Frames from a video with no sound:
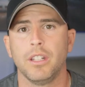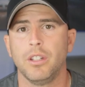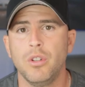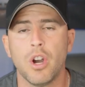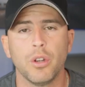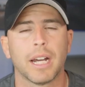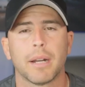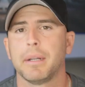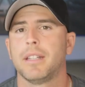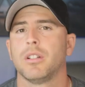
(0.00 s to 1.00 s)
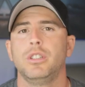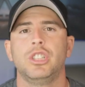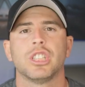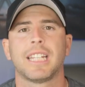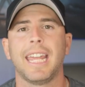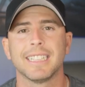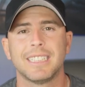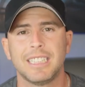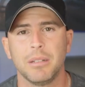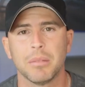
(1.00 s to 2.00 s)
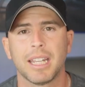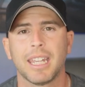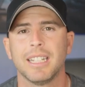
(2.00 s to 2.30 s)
you know you gotta break through, you just can't seem like it.